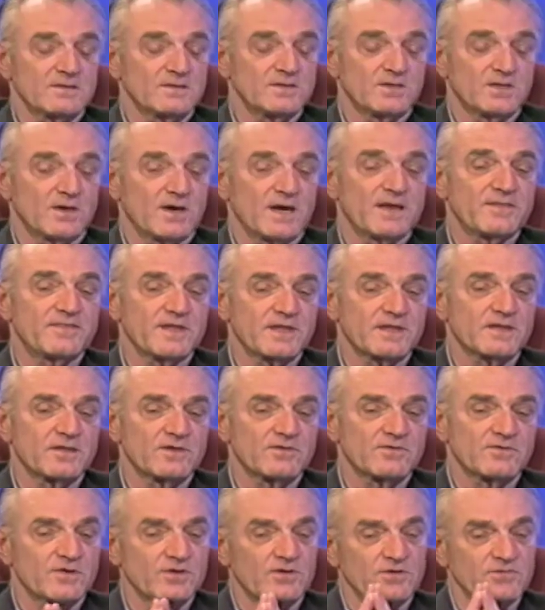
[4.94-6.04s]
know, I think that
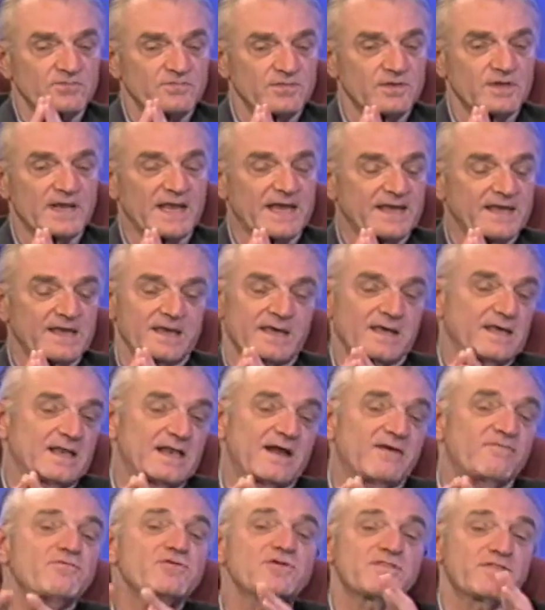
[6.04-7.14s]
there's, like in
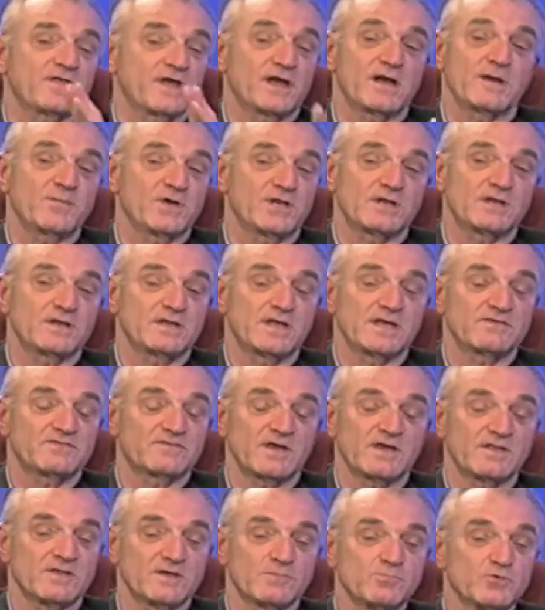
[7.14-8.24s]
everything, I mean, they
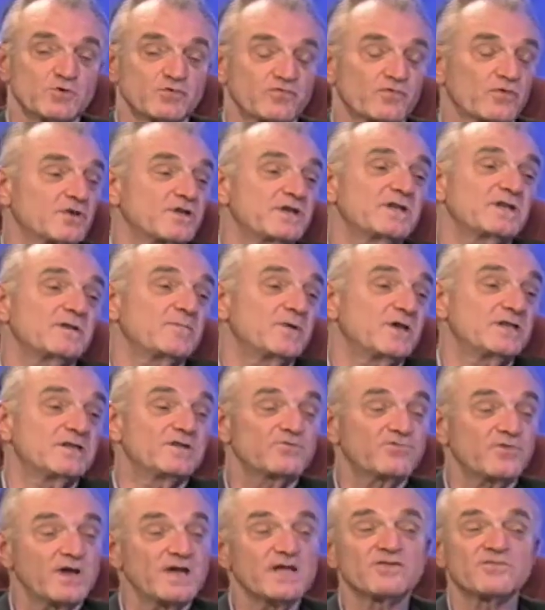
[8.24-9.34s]
say that Mussolini made the
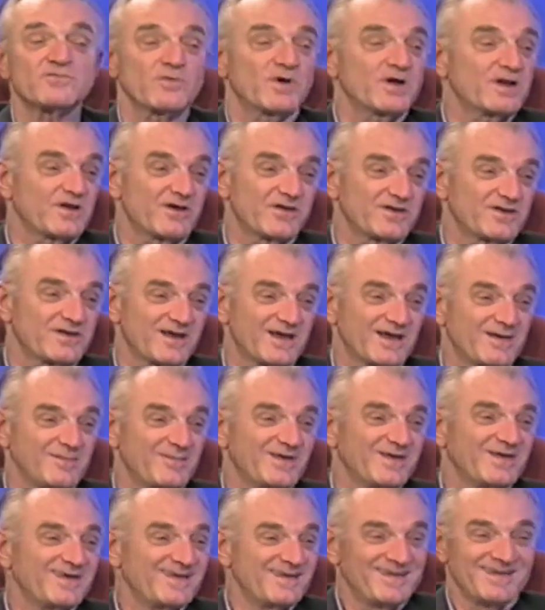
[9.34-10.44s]
trains run on time.
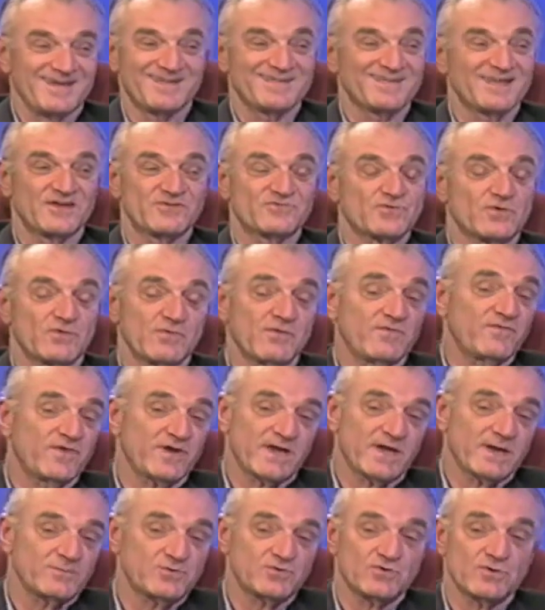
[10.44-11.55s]
That's terrific,
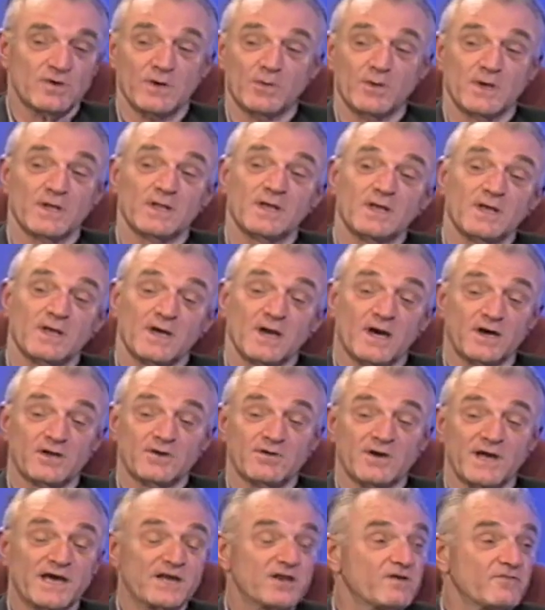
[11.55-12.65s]
I'm sure. Well,
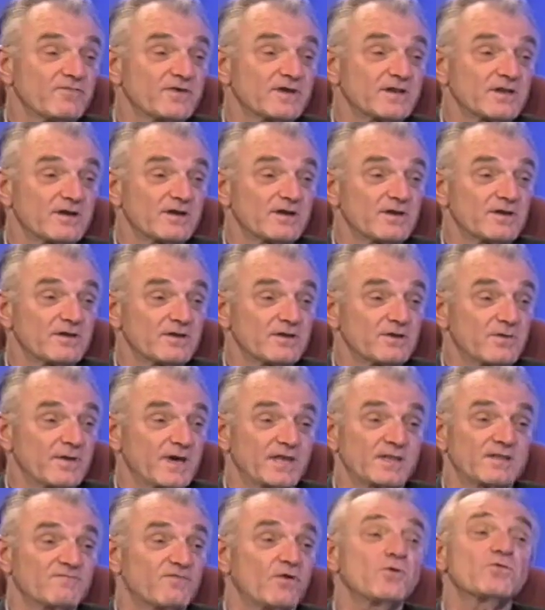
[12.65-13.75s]
under Adolf Hitler, you had
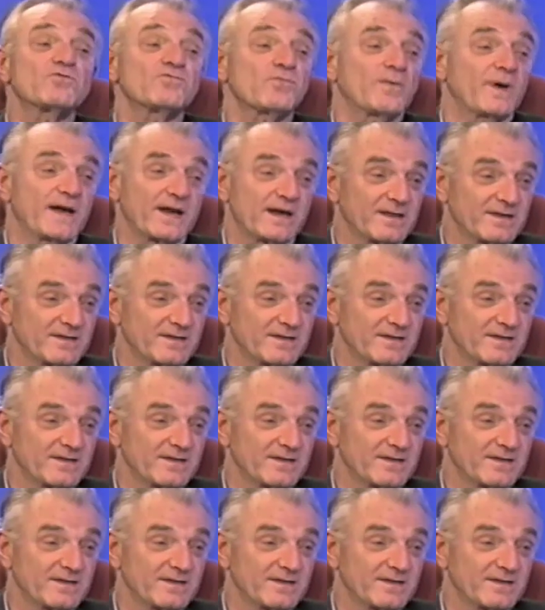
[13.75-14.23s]
the Volkswagen.